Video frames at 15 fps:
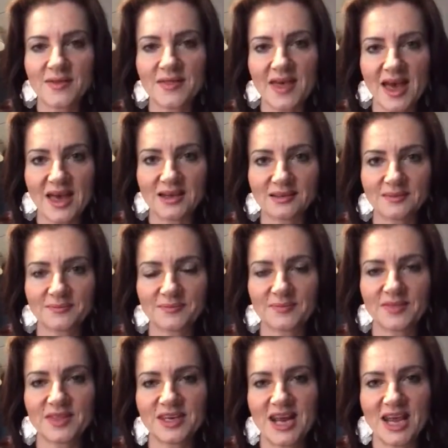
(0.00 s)
Then
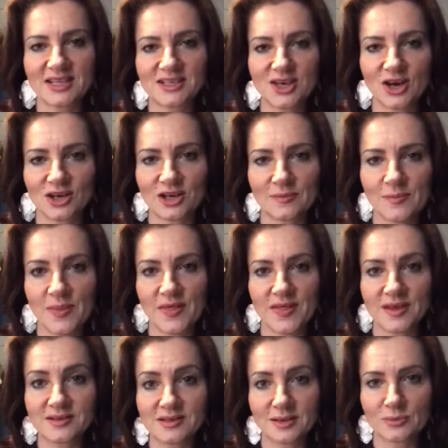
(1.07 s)
the next column,
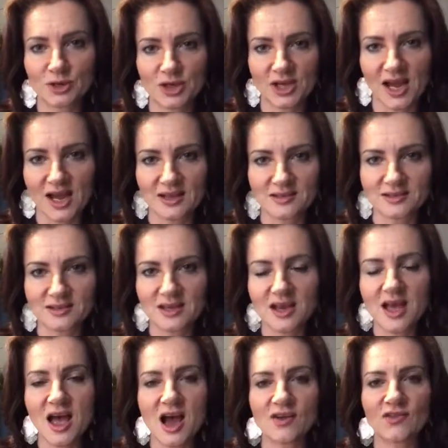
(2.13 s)
things I'm good at,
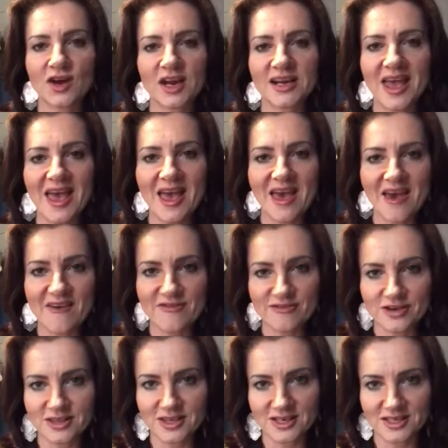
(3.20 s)
and write
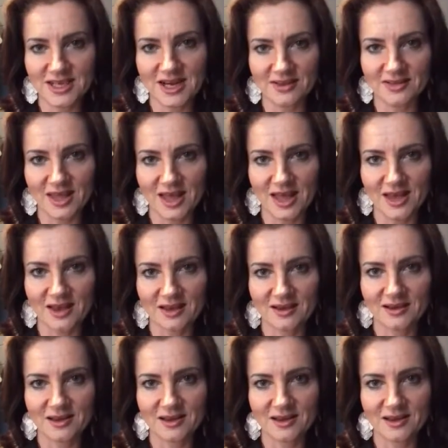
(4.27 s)
everything down there.